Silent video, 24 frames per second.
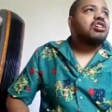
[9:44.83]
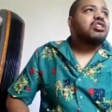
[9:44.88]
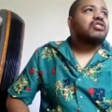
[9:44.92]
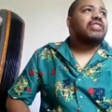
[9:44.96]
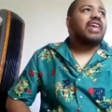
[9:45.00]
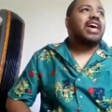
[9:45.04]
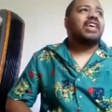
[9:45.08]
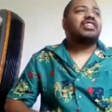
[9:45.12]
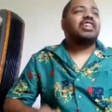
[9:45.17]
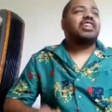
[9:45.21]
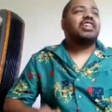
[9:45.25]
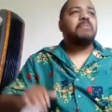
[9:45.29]

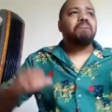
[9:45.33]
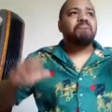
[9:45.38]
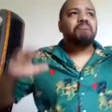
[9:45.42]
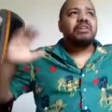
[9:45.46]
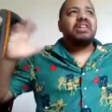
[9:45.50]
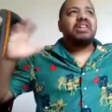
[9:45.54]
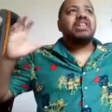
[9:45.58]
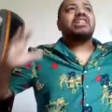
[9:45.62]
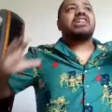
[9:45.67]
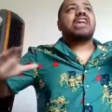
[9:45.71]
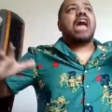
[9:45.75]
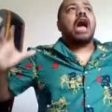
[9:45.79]
that's a
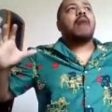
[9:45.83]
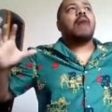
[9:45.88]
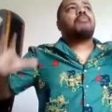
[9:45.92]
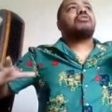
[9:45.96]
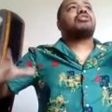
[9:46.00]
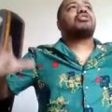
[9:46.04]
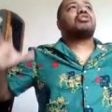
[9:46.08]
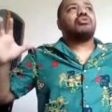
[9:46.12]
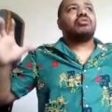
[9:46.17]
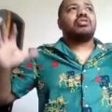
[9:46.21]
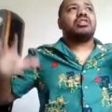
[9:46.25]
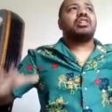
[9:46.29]
big
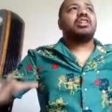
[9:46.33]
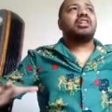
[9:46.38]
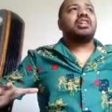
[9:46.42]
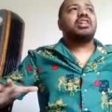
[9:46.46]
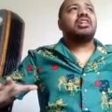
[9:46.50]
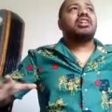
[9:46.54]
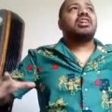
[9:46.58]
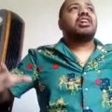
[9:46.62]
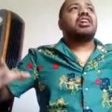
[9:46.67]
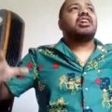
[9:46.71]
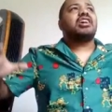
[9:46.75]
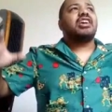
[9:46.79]

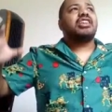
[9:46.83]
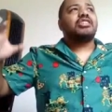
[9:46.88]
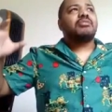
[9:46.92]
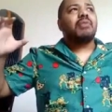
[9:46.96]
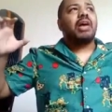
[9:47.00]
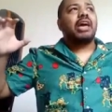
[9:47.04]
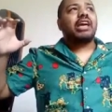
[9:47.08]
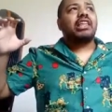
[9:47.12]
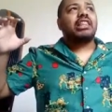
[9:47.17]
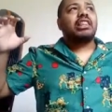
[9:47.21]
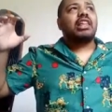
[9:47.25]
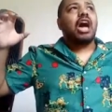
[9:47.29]
opportunity. It's
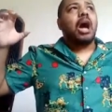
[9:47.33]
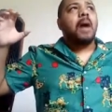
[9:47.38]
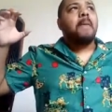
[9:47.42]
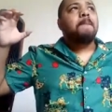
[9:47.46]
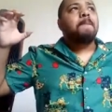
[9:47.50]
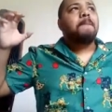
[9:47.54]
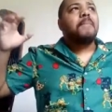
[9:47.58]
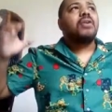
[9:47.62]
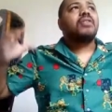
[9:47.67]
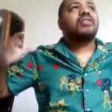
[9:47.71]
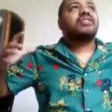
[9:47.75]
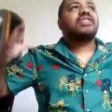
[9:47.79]
like a
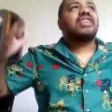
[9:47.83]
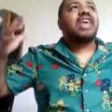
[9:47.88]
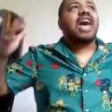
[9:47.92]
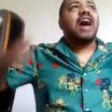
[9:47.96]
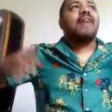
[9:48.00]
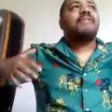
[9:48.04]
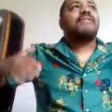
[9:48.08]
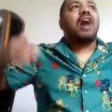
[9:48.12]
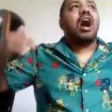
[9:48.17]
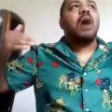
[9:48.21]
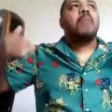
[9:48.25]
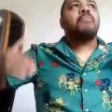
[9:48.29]

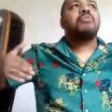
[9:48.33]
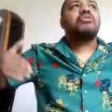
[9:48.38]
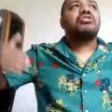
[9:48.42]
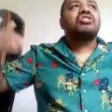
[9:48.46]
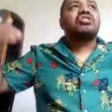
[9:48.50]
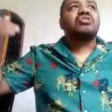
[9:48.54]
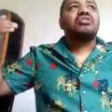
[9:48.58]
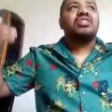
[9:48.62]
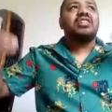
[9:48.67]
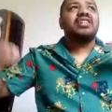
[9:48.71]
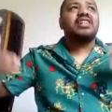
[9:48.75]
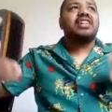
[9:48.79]
must-have
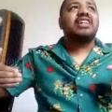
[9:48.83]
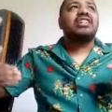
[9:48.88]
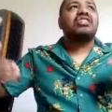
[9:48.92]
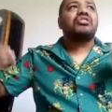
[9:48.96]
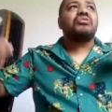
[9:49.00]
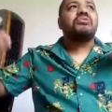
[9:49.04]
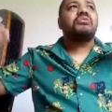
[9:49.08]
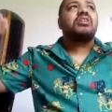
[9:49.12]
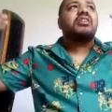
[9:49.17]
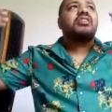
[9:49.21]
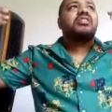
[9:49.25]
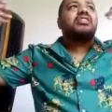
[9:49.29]
opportunity
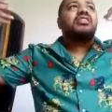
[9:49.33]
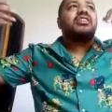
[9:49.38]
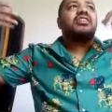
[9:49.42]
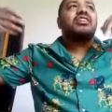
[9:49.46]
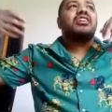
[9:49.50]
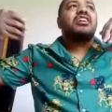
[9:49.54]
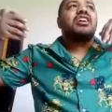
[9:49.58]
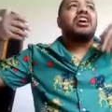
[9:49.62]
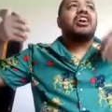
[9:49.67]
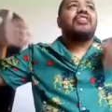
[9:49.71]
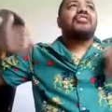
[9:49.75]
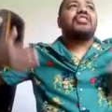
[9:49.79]
to
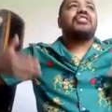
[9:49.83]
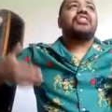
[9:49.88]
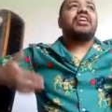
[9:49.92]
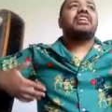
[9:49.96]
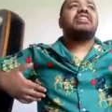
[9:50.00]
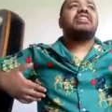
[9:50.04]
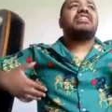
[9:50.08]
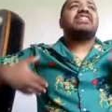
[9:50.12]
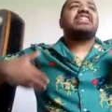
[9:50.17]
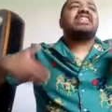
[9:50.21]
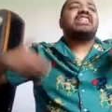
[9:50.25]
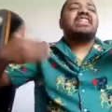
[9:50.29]
that they
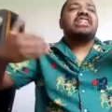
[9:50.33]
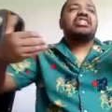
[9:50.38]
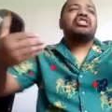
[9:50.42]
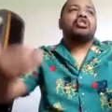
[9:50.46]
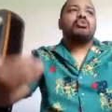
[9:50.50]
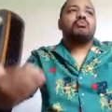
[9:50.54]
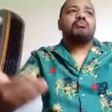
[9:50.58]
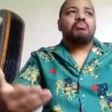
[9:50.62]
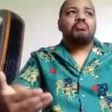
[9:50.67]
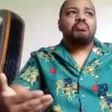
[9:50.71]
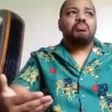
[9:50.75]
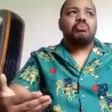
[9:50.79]
need
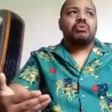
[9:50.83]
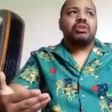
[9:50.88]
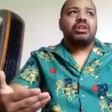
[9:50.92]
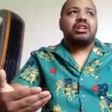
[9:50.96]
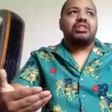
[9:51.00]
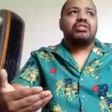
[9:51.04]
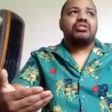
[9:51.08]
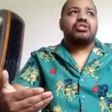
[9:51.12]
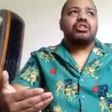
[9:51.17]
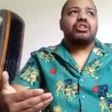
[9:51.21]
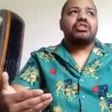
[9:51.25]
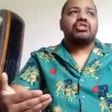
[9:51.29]
to put
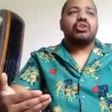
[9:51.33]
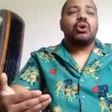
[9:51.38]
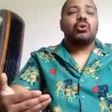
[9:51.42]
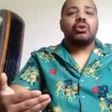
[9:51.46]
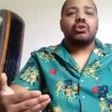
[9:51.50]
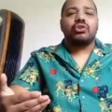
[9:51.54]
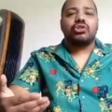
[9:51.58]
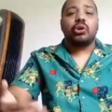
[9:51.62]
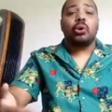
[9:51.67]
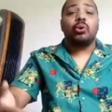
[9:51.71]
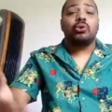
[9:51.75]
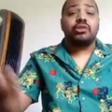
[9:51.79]
into the
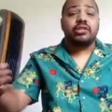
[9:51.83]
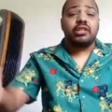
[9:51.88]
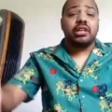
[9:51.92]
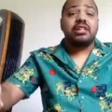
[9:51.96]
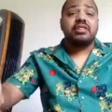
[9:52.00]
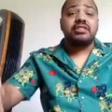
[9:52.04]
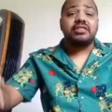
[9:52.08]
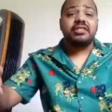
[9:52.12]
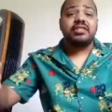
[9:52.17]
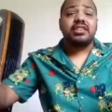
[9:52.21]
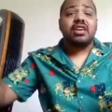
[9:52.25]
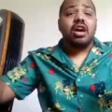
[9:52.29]
Ahsoka show
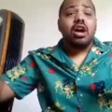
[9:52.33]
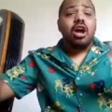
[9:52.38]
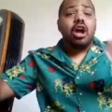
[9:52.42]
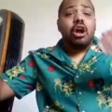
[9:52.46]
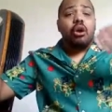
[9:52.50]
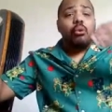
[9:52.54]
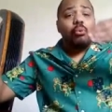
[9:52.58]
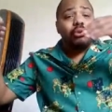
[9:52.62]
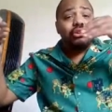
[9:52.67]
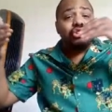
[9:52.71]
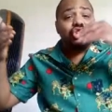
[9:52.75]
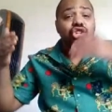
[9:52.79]
since
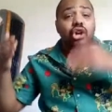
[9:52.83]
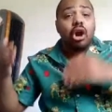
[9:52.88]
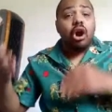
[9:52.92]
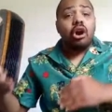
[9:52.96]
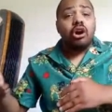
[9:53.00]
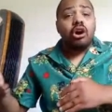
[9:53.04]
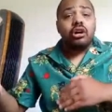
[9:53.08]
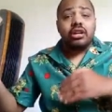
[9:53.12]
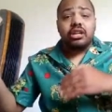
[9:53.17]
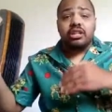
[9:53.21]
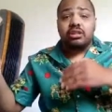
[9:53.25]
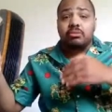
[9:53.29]
we
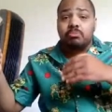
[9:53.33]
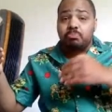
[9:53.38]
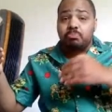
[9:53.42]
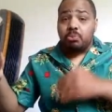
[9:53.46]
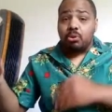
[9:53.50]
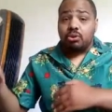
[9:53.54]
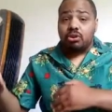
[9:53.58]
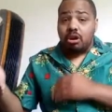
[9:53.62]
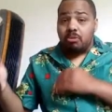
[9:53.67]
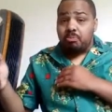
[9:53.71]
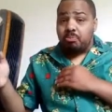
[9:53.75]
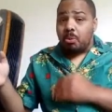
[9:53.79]
saw in
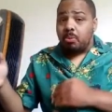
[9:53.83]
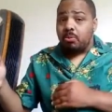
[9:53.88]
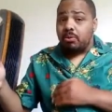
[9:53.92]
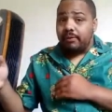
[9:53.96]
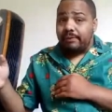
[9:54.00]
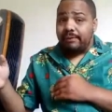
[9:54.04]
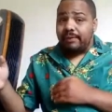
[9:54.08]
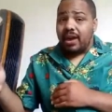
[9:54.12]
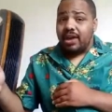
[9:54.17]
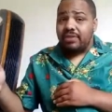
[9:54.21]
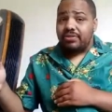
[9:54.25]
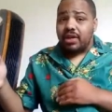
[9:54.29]
Book of Boba
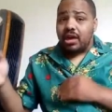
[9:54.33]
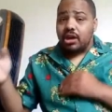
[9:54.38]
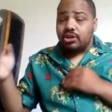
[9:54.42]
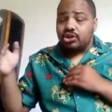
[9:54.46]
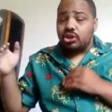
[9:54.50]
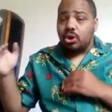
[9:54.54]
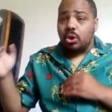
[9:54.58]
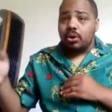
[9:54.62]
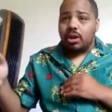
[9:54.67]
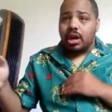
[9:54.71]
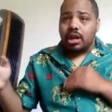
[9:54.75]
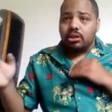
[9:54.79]
Fett that
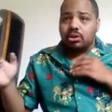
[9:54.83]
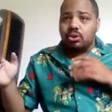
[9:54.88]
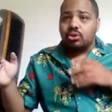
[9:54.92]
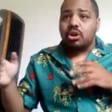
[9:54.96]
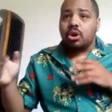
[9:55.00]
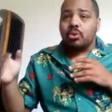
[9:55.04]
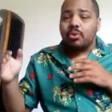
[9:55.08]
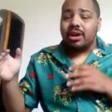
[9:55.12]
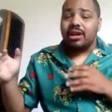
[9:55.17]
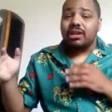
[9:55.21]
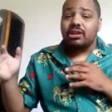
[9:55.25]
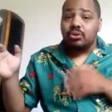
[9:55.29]
Ahsoka and Luke
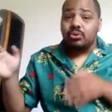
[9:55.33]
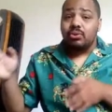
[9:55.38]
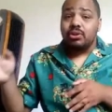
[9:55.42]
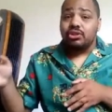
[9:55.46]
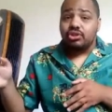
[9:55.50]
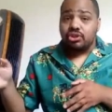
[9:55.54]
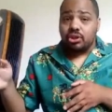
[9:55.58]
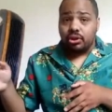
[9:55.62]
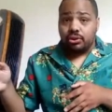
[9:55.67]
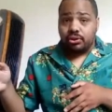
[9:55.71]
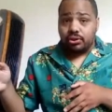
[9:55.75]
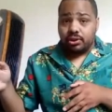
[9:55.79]
already knew
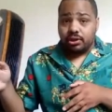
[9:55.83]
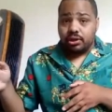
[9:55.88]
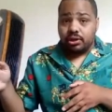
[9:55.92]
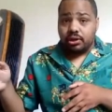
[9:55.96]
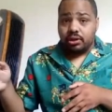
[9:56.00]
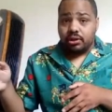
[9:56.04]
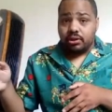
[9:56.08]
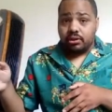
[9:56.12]
each other,